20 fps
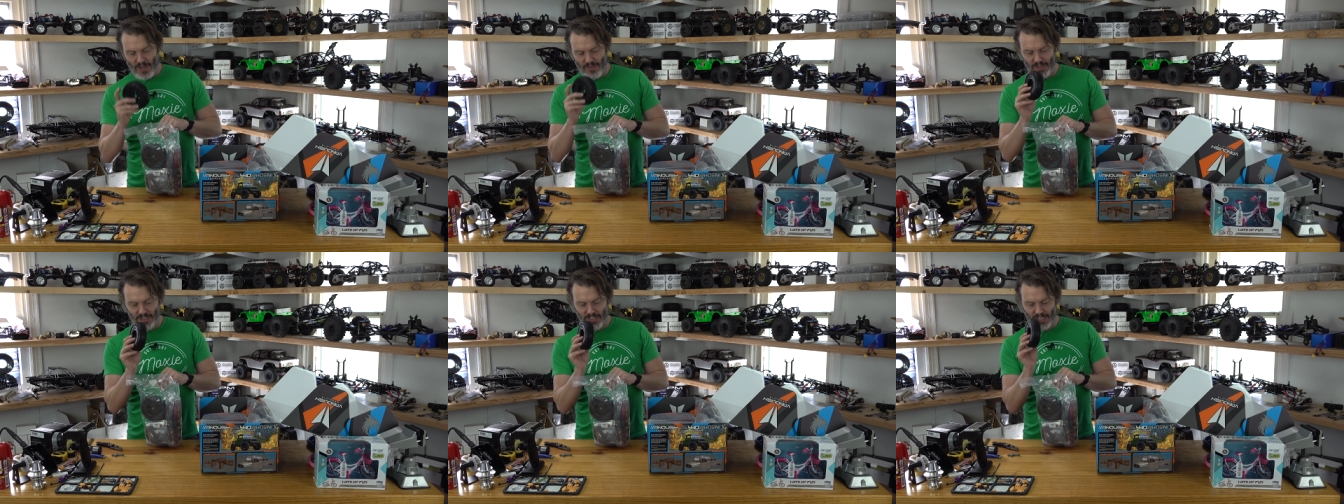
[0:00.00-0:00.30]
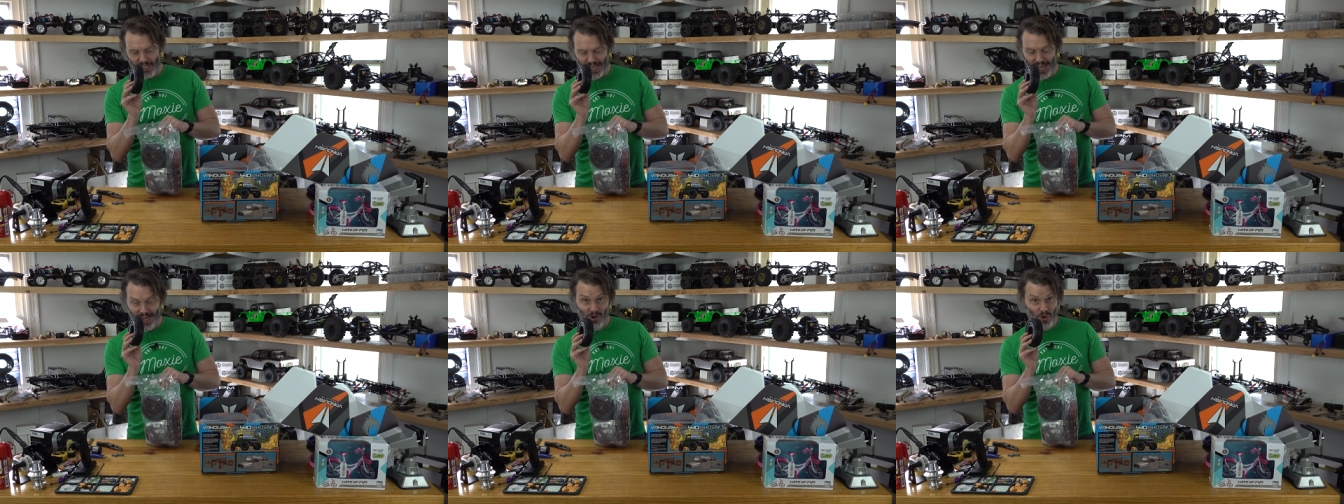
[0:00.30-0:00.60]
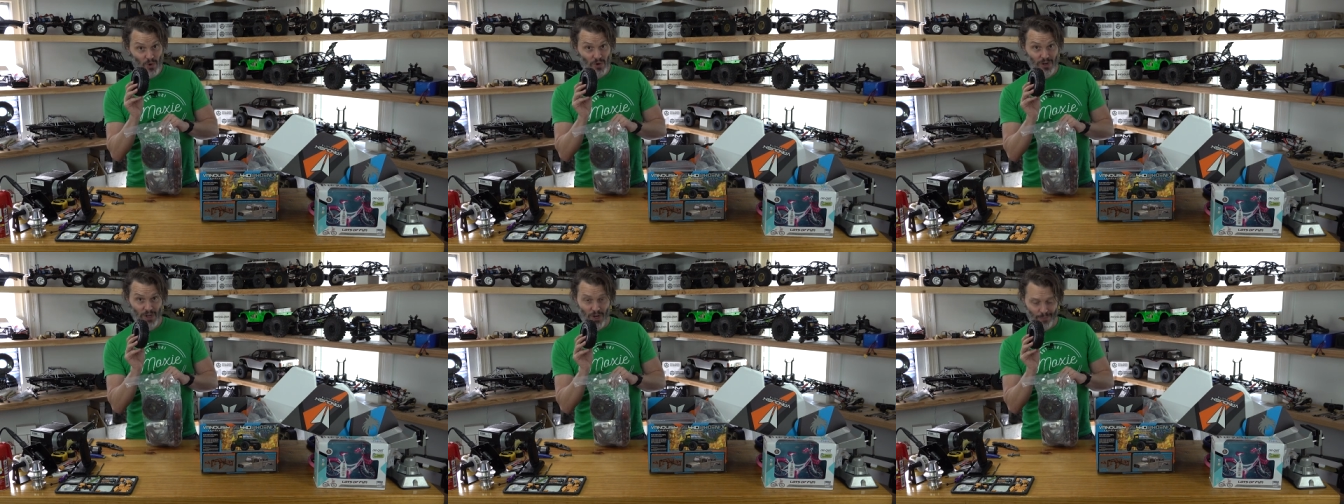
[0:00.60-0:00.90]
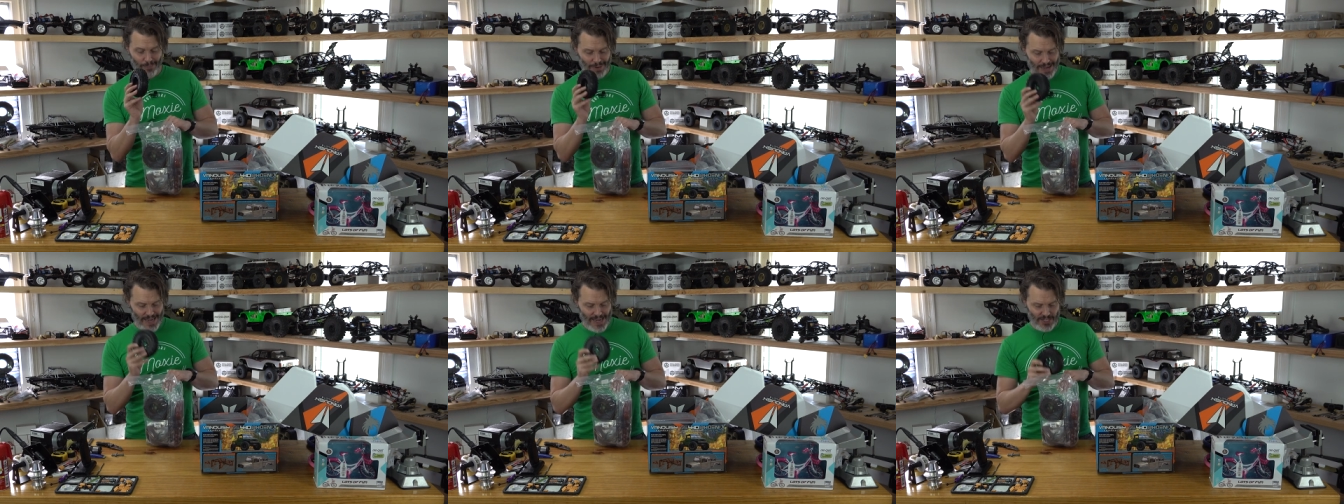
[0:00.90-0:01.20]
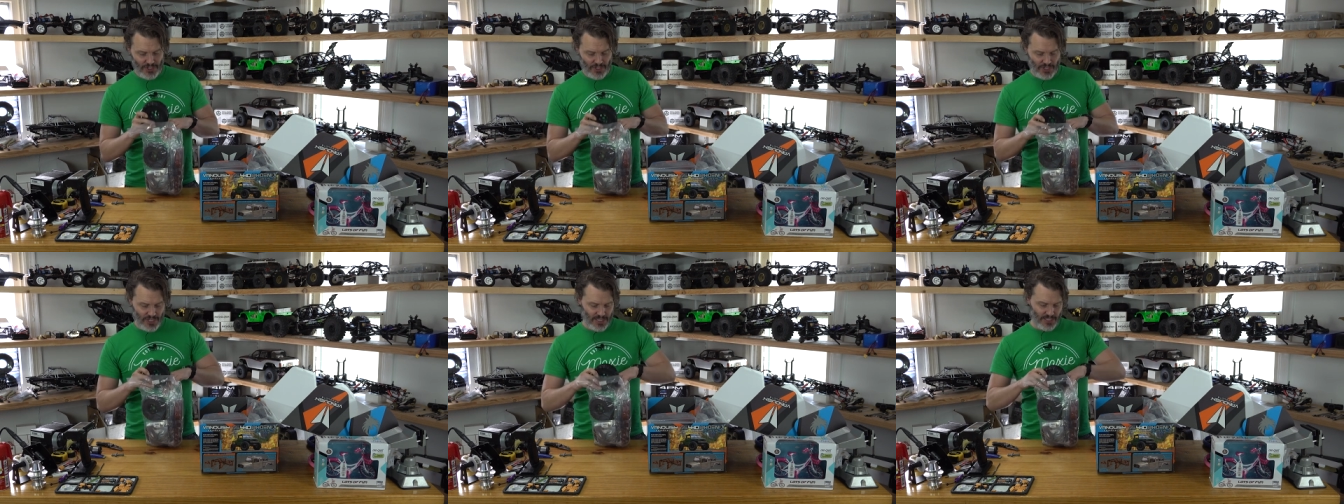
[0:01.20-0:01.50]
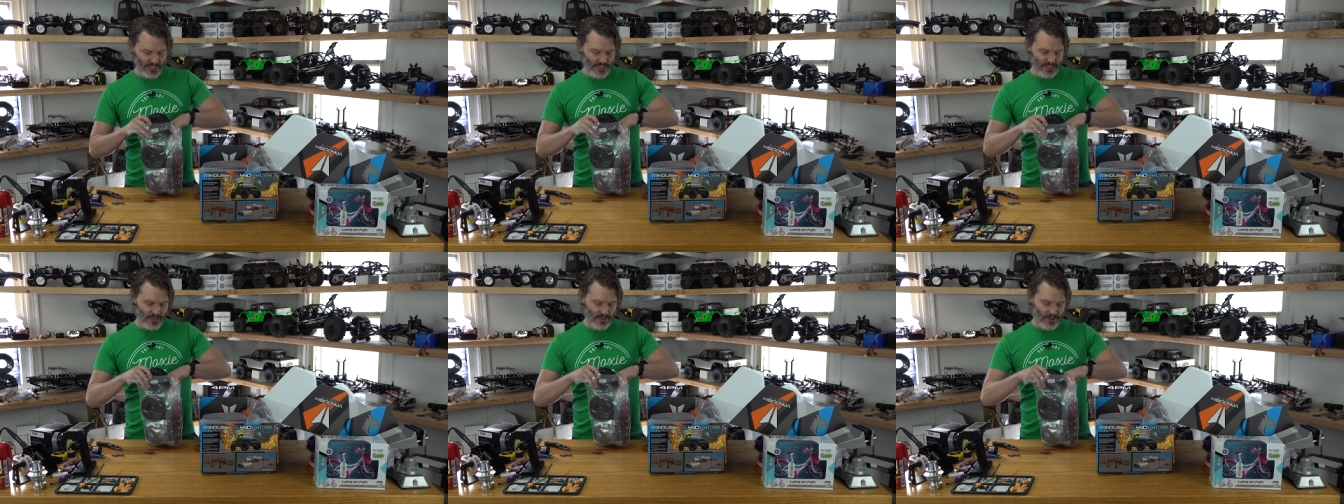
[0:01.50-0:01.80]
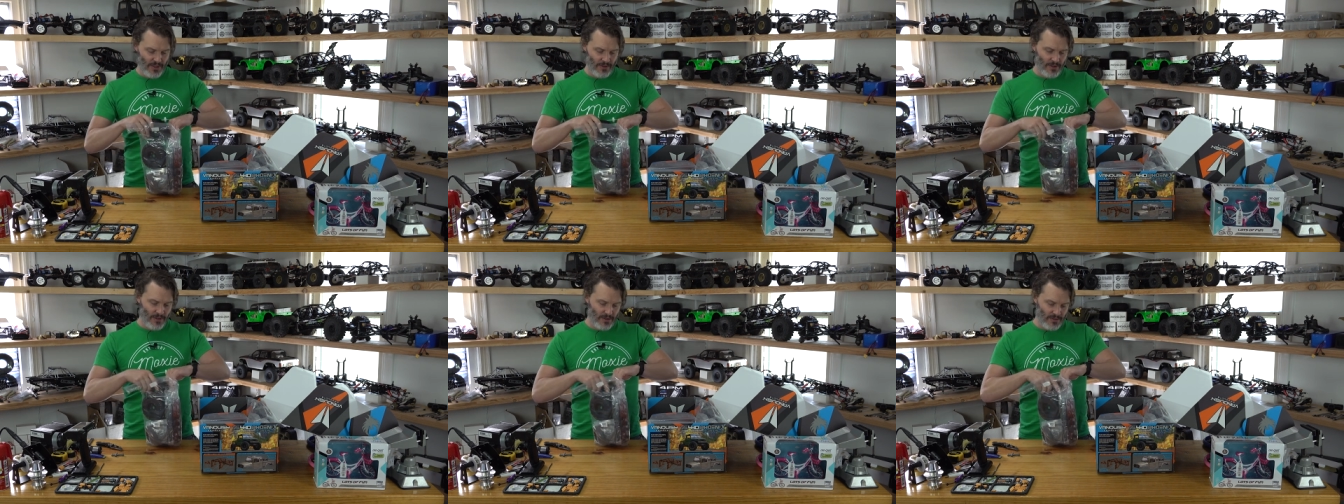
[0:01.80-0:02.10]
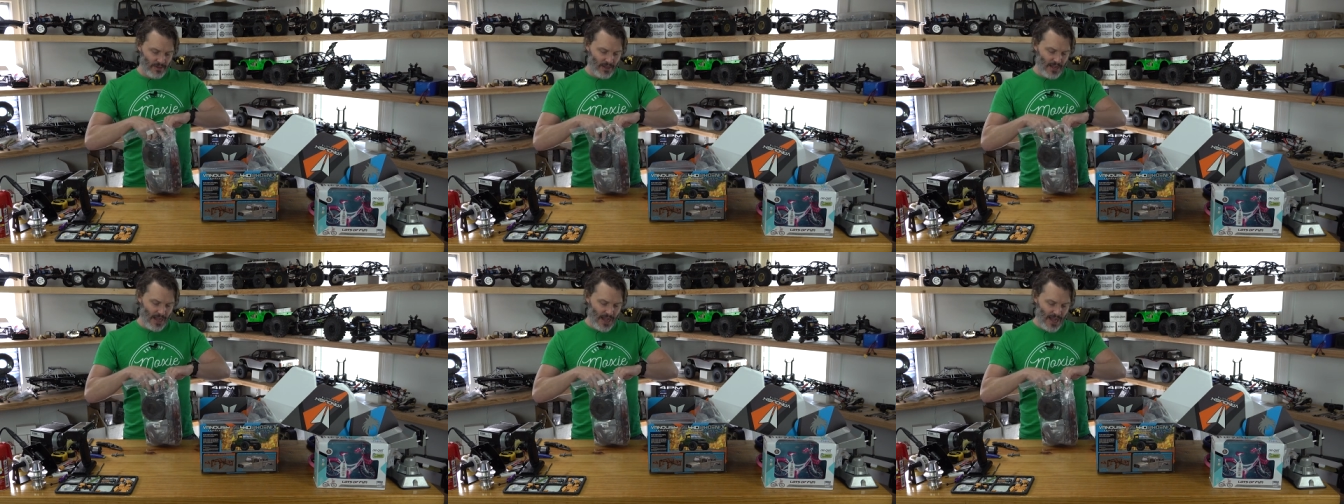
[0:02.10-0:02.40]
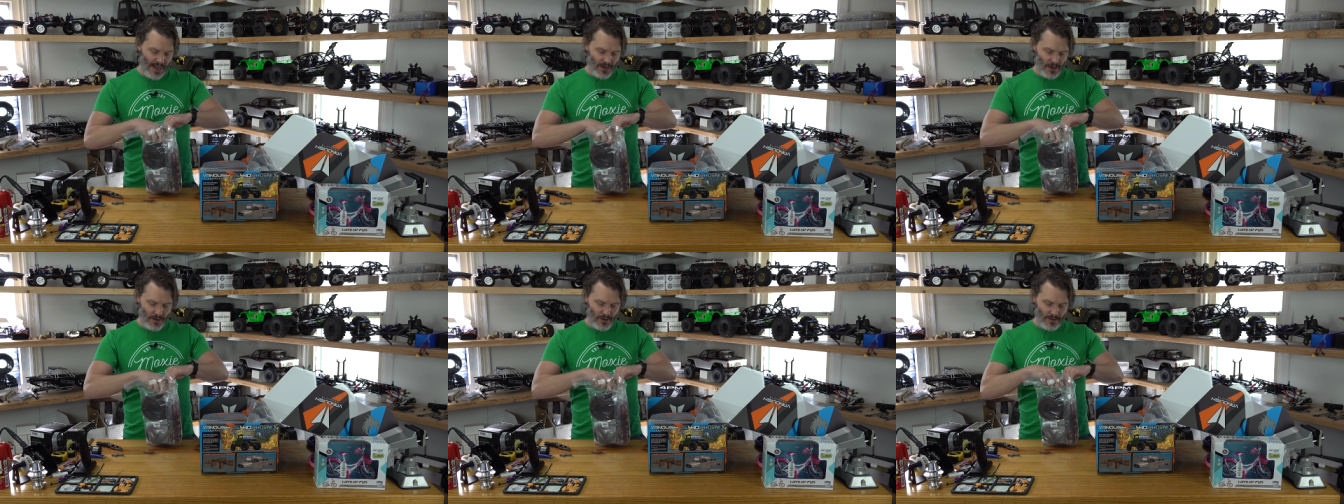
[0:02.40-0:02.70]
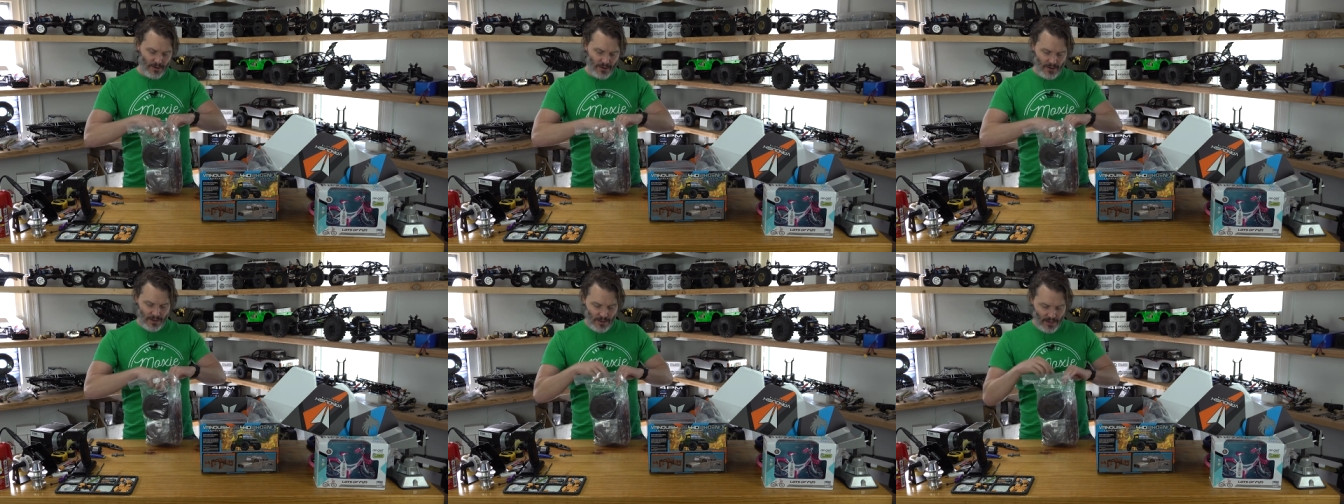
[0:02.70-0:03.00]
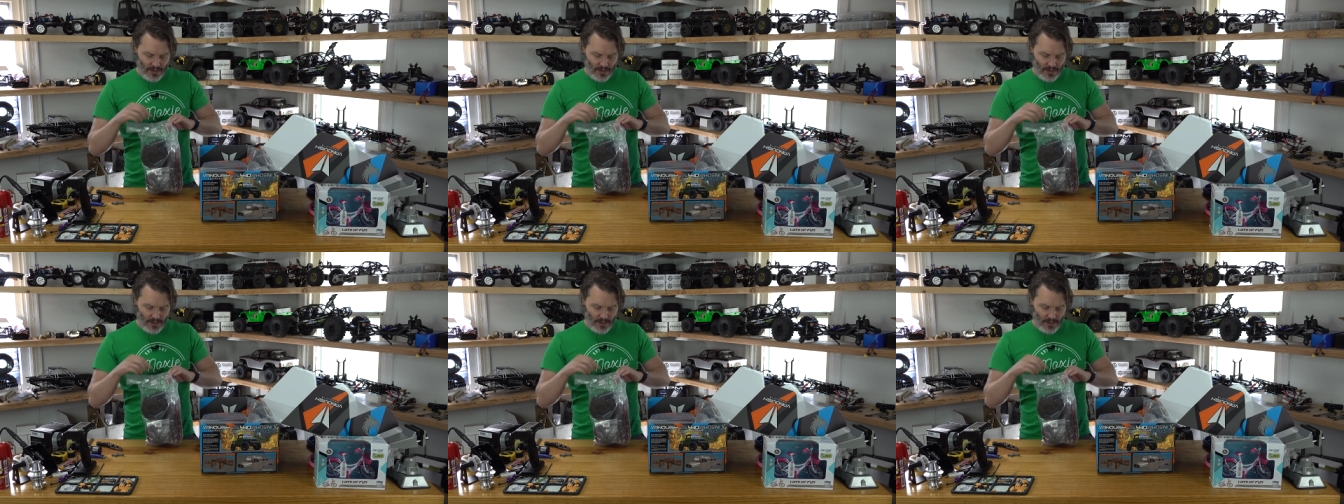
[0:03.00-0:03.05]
The narrower your patch is, the higher